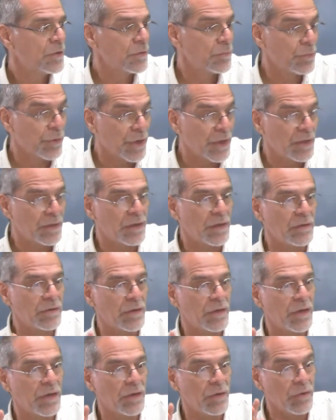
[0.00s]
to bring it
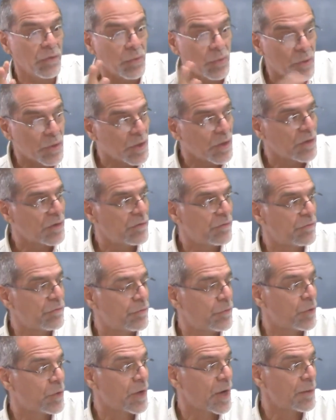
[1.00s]
into the local
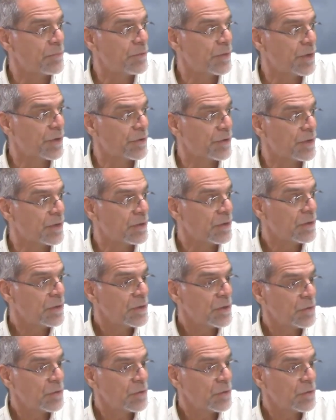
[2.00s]
vocabulary